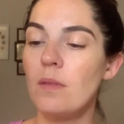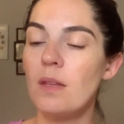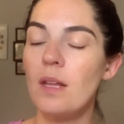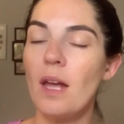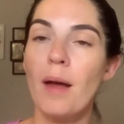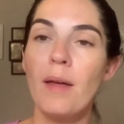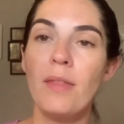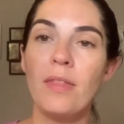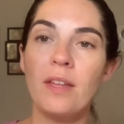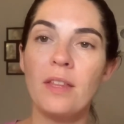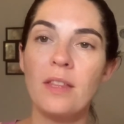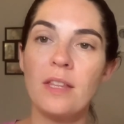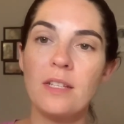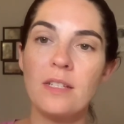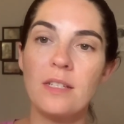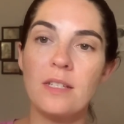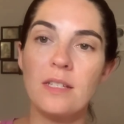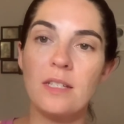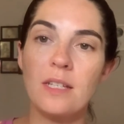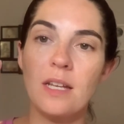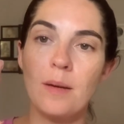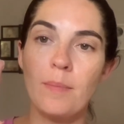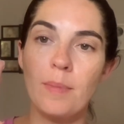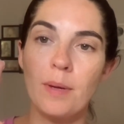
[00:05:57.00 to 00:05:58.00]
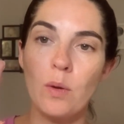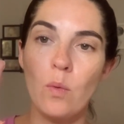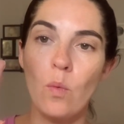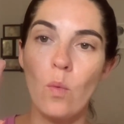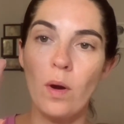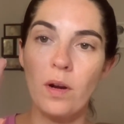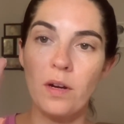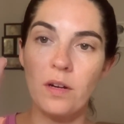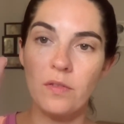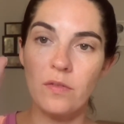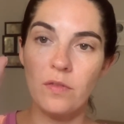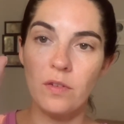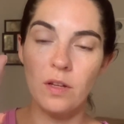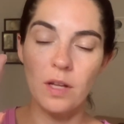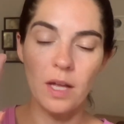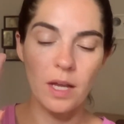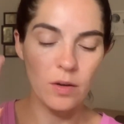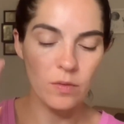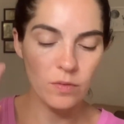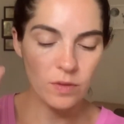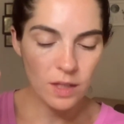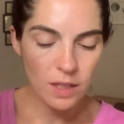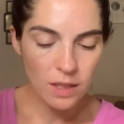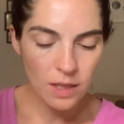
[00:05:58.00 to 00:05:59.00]
I think this is going to be wonderful. I
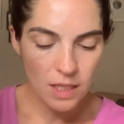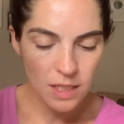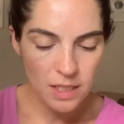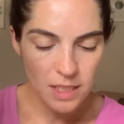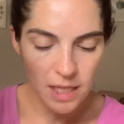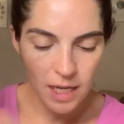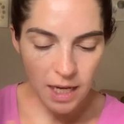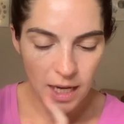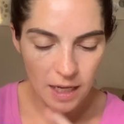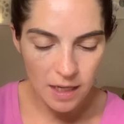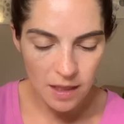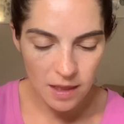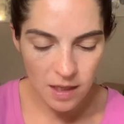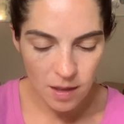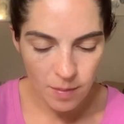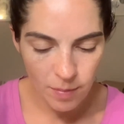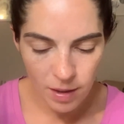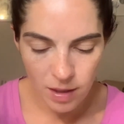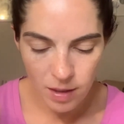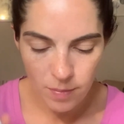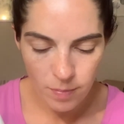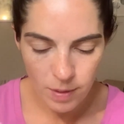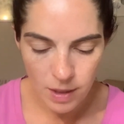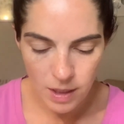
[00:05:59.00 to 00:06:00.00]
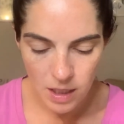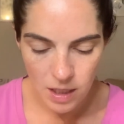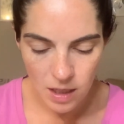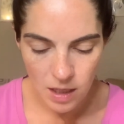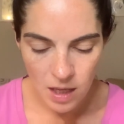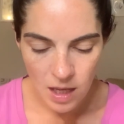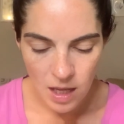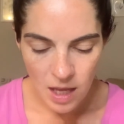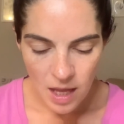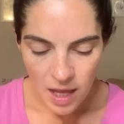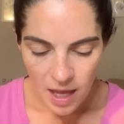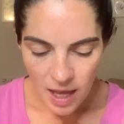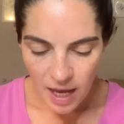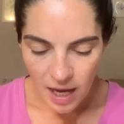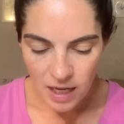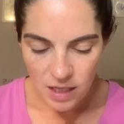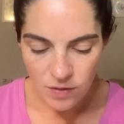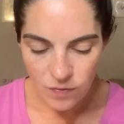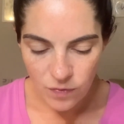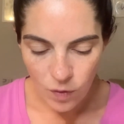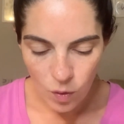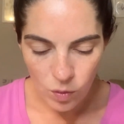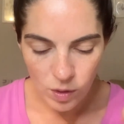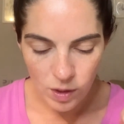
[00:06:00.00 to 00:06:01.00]
don't think they said anything about it being
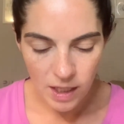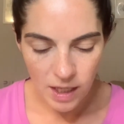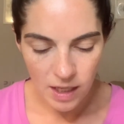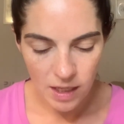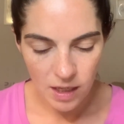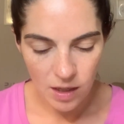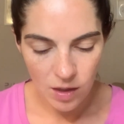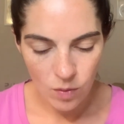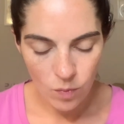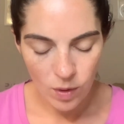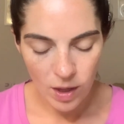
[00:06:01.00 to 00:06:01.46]
exfoliating.